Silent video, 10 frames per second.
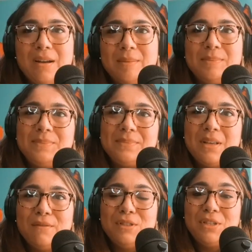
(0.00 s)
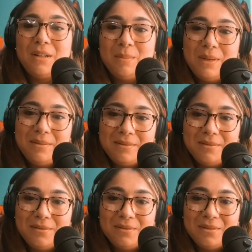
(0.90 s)
of a gentleman
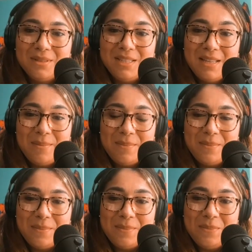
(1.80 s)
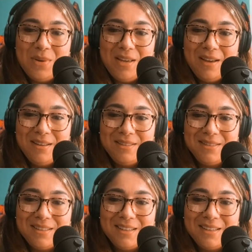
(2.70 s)
to them because,